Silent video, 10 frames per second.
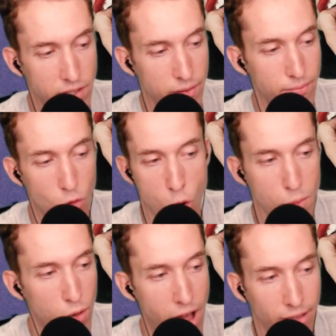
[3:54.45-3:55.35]
It's a
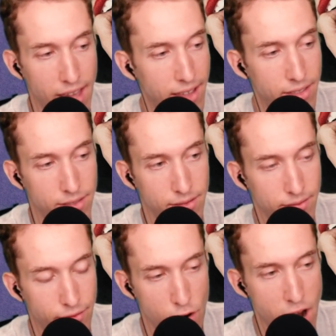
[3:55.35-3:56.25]
normal length
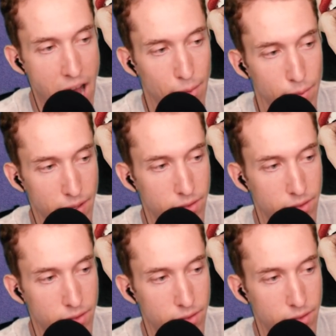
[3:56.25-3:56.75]
for an album.